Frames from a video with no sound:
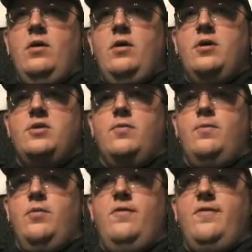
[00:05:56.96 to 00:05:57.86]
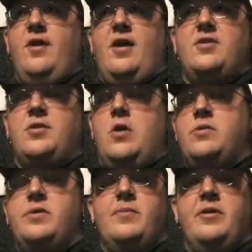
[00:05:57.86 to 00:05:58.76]
Because the movie has no
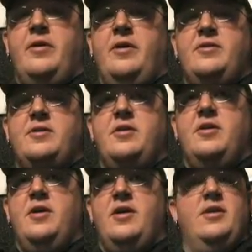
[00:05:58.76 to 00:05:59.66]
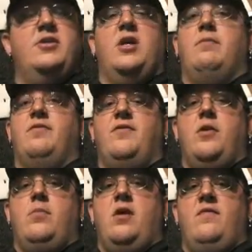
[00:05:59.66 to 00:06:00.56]
similarities to any zombie
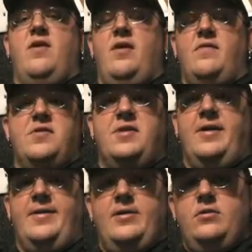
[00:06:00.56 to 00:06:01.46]
film I've ever seen.